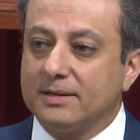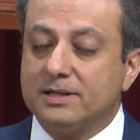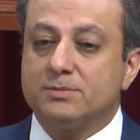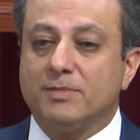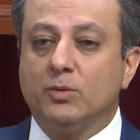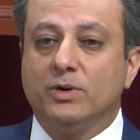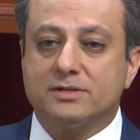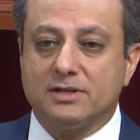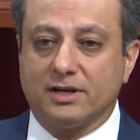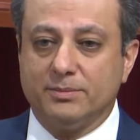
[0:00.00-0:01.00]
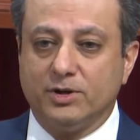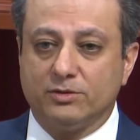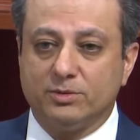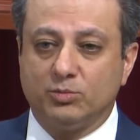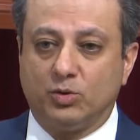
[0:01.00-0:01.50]
since my will is not going to be
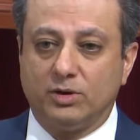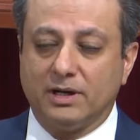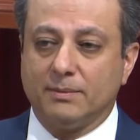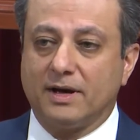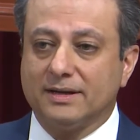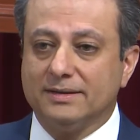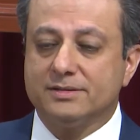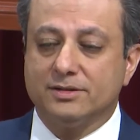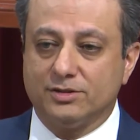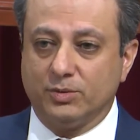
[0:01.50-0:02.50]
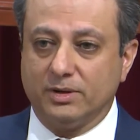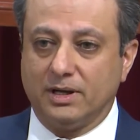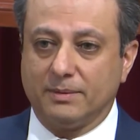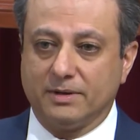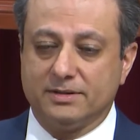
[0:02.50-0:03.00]
overborne and I'm not going to listen to it,
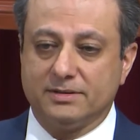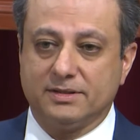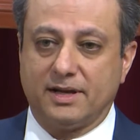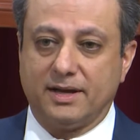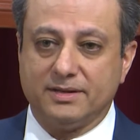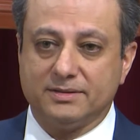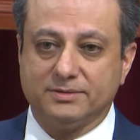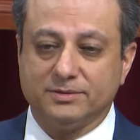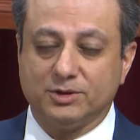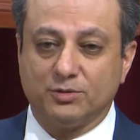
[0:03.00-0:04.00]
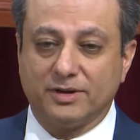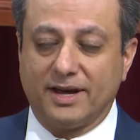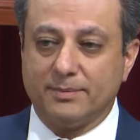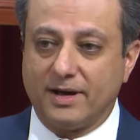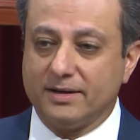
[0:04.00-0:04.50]
I'm say, you know,
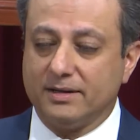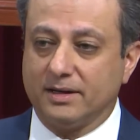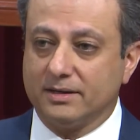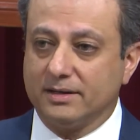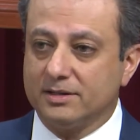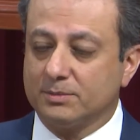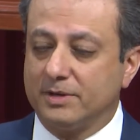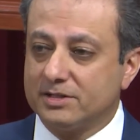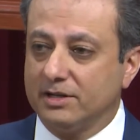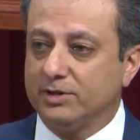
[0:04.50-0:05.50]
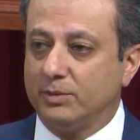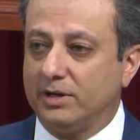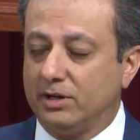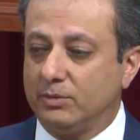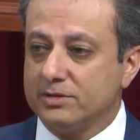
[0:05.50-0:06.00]
forget about it, and I'm going to conduct myself in the
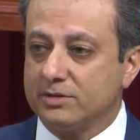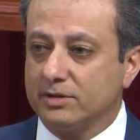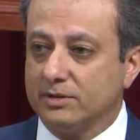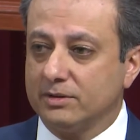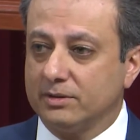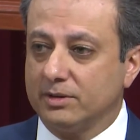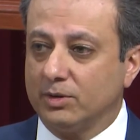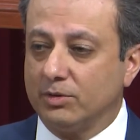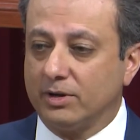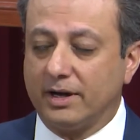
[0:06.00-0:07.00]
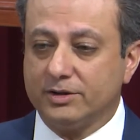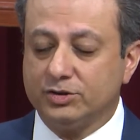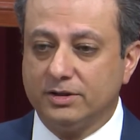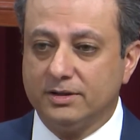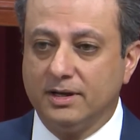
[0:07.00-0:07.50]
way I always you know, thought I
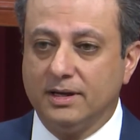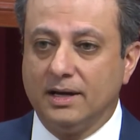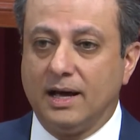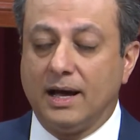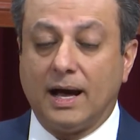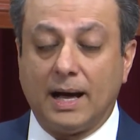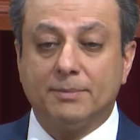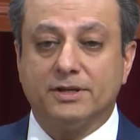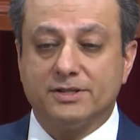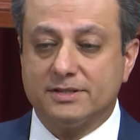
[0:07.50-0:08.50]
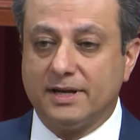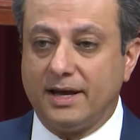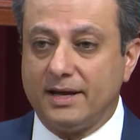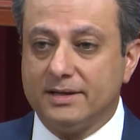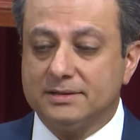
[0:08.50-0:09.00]
should. I'm going to
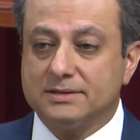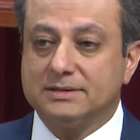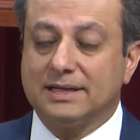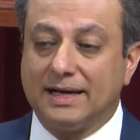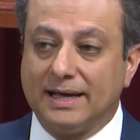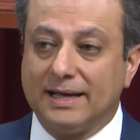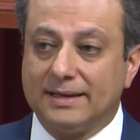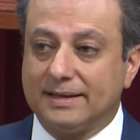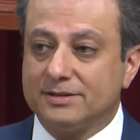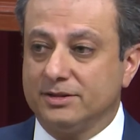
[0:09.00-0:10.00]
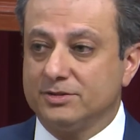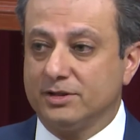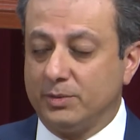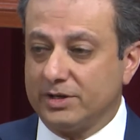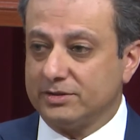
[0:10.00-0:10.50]
stay. That's an
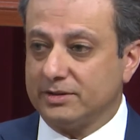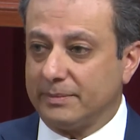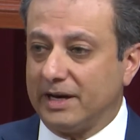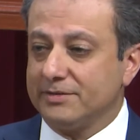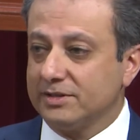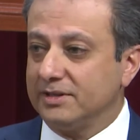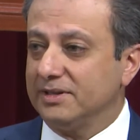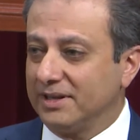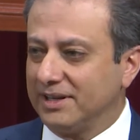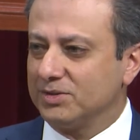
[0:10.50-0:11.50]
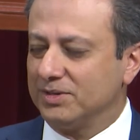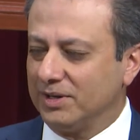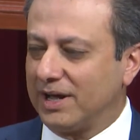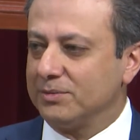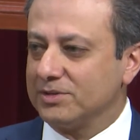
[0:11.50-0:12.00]
interesting question. I mean, obviously, it, gets,
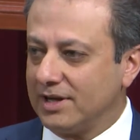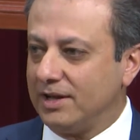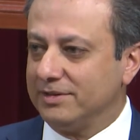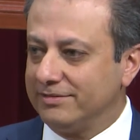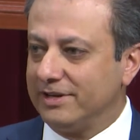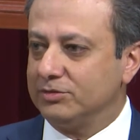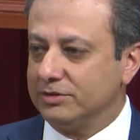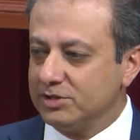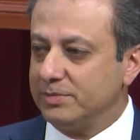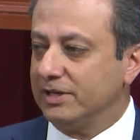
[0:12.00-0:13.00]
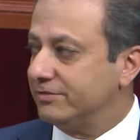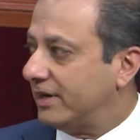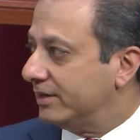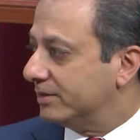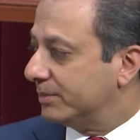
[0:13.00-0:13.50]
it got resolved in favor of his being
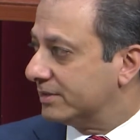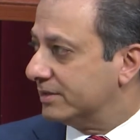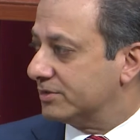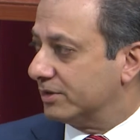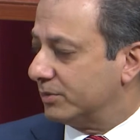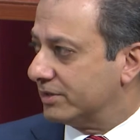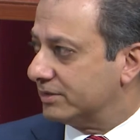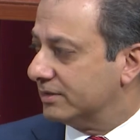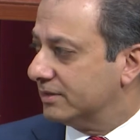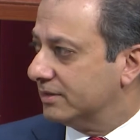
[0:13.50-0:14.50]
fired, but that's an interesting question.